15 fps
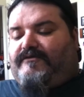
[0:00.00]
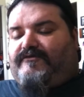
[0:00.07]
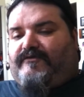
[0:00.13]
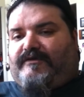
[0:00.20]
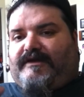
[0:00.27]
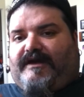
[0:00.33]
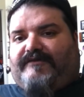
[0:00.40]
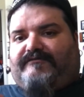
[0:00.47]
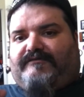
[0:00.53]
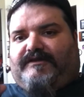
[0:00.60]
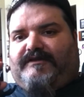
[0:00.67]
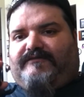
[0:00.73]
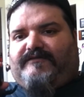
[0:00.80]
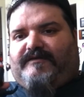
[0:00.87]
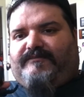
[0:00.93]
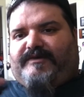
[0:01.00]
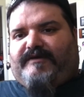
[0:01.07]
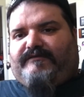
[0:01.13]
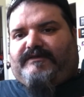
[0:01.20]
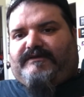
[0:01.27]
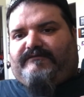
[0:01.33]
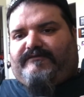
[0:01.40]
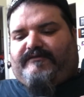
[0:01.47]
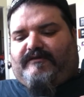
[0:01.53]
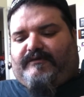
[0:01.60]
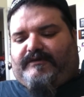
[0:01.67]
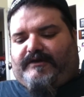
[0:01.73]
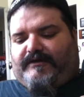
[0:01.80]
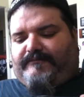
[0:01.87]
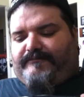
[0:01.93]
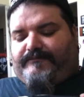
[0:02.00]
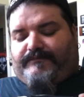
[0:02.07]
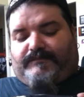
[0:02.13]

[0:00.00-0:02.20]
So gas relief and pain relief is going there.